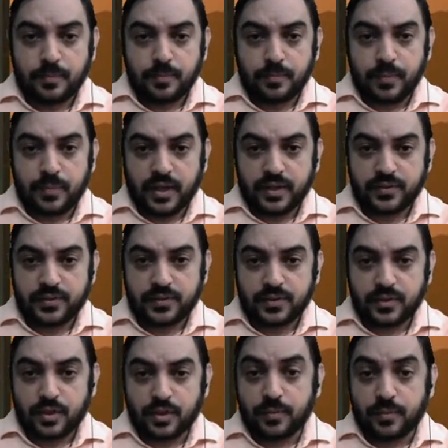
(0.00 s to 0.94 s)
plus
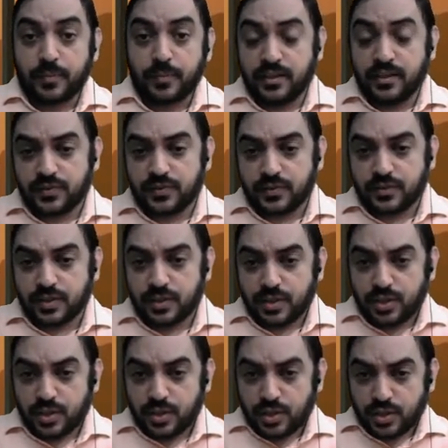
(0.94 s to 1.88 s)
minus
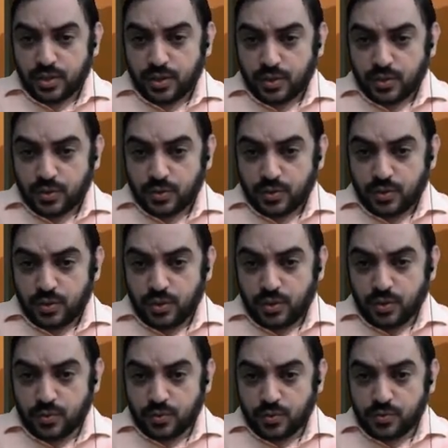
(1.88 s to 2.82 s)

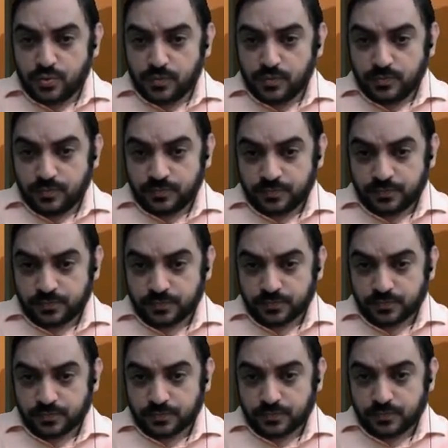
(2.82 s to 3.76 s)
2
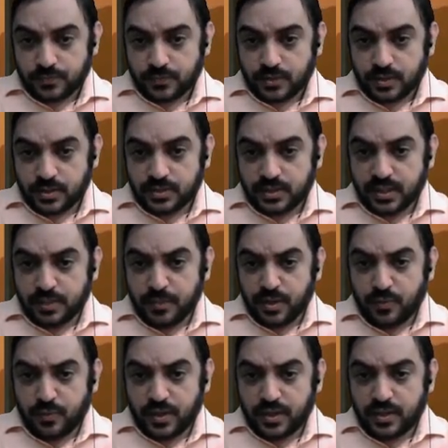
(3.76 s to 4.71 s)
sigma
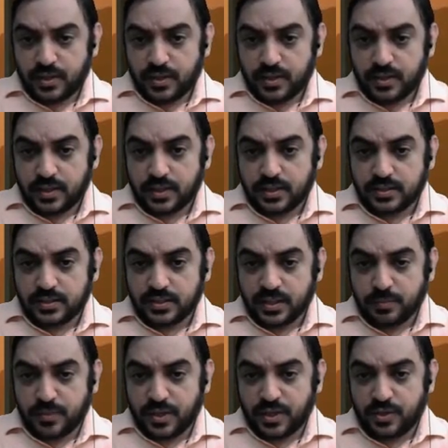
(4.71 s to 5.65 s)
1
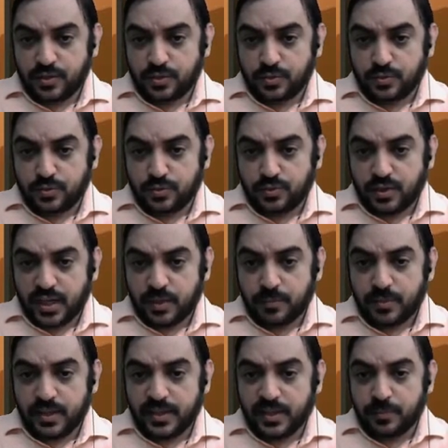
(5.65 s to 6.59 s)
sigma 2 and
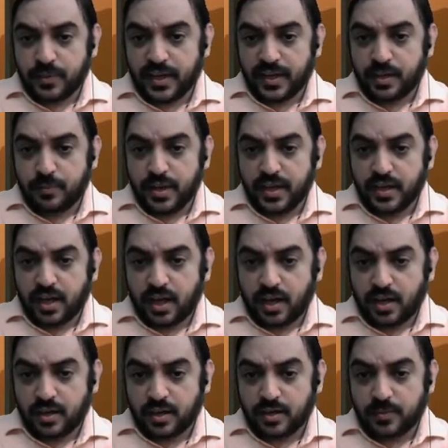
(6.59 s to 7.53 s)
multiplied by
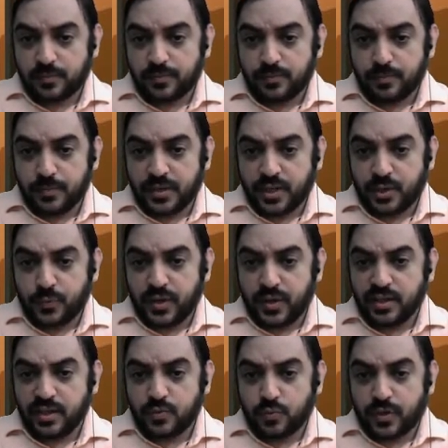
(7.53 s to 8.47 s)
R
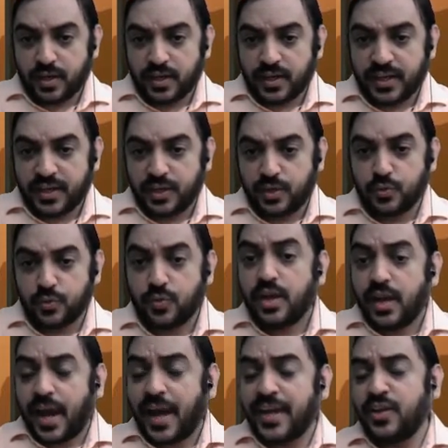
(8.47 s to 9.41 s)
between 1 and 2.
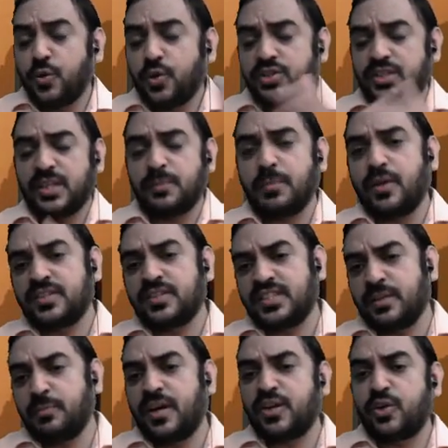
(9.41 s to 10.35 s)
And you know, sigma 1
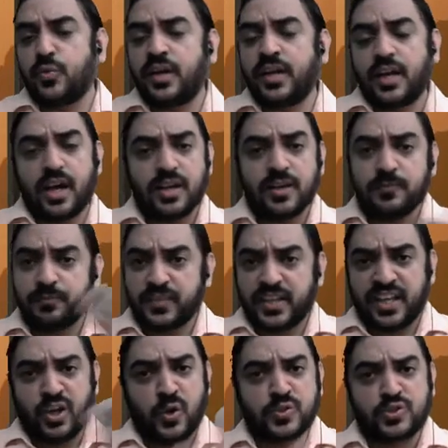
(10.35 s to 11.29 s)
sigma 2 and R
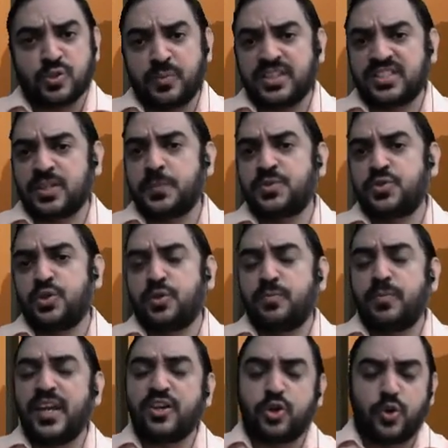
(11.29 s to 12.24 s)
can also be substituted
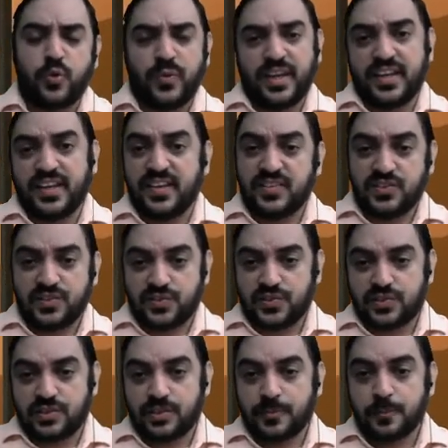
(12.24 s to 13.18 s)
by
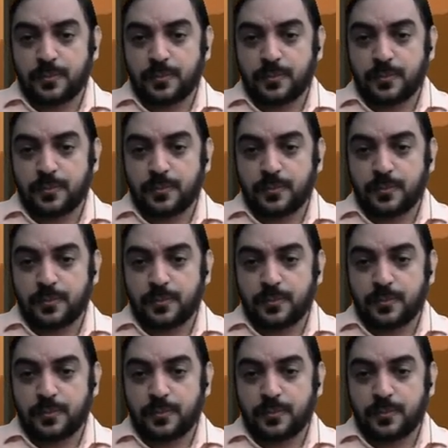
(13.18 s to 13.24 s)
covariance.